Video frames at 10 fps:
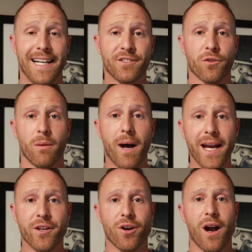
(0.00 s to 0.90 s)
As a
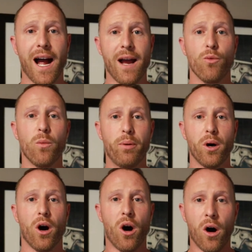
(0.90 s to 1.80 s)
reminder, I will
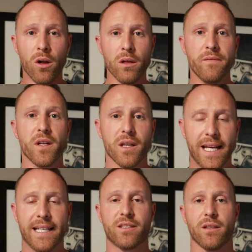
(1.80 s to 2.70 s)
put all of the
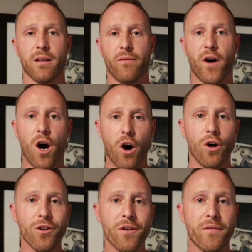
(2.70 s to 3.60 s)
links of
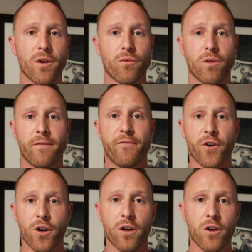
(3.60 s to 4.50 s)
all of the
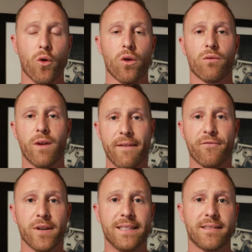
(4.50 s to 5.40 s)
referred or
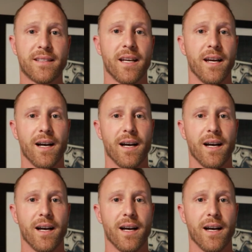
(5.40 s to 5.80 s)
referenced